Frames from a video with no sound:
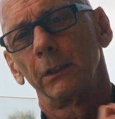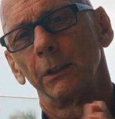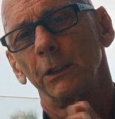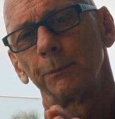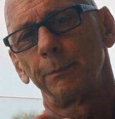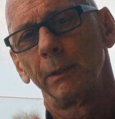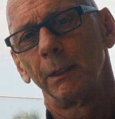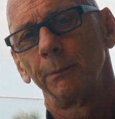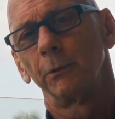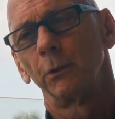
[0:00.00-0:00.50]
this
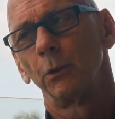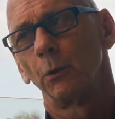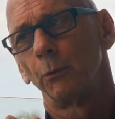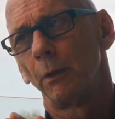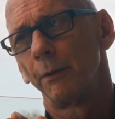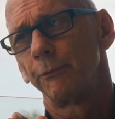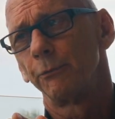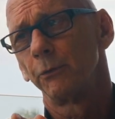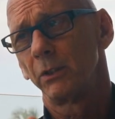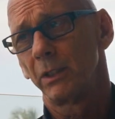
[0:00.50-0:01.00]
paper you're
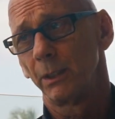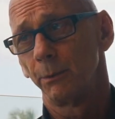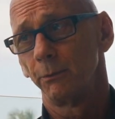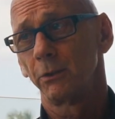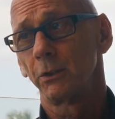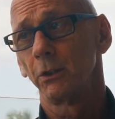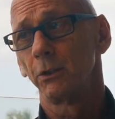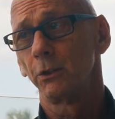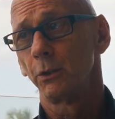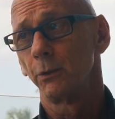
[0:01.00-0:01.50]
referencing
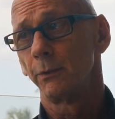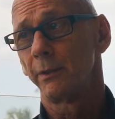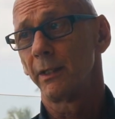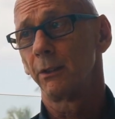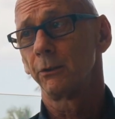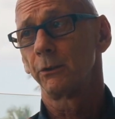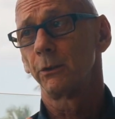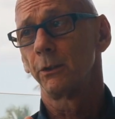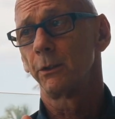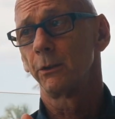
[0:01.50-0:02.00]
was in
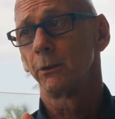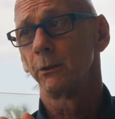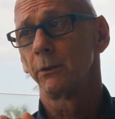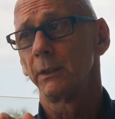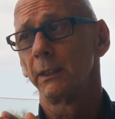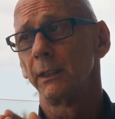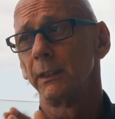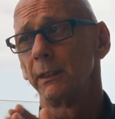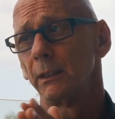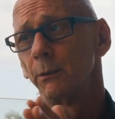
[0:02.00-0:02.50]

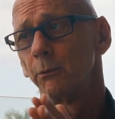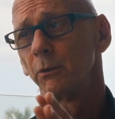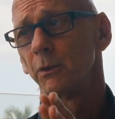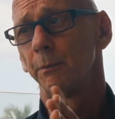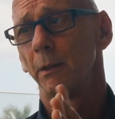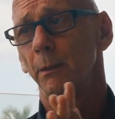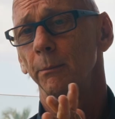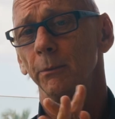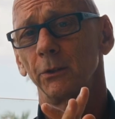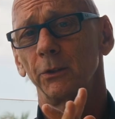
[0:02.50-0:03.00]
2013 that was
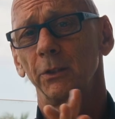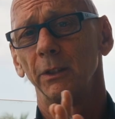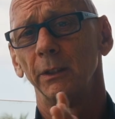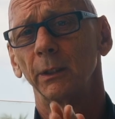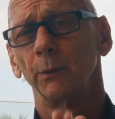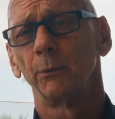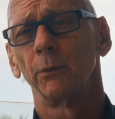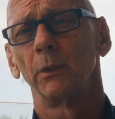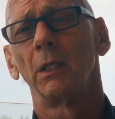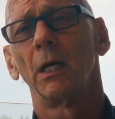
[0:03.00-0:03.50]
published, and
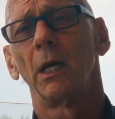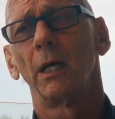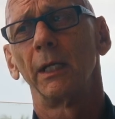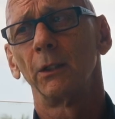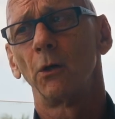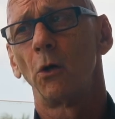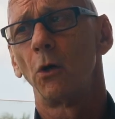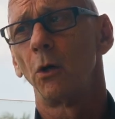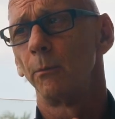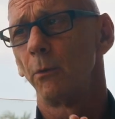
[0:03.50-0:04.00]
there were 9
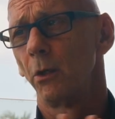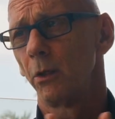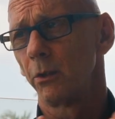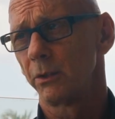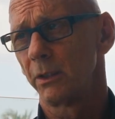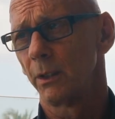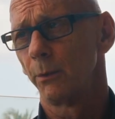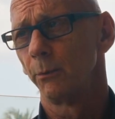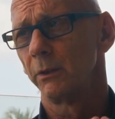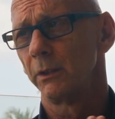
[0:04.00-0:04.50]
hallmarks
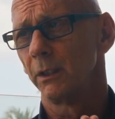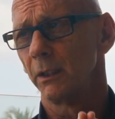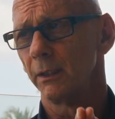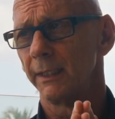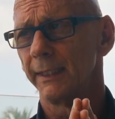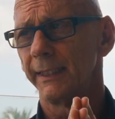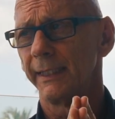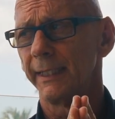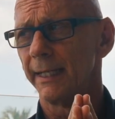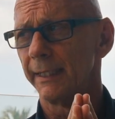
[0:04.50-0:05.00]
that were
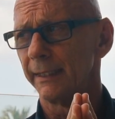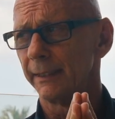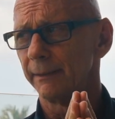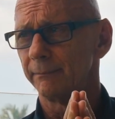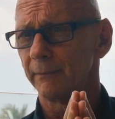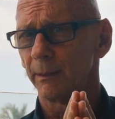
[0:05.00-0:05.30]
delineated.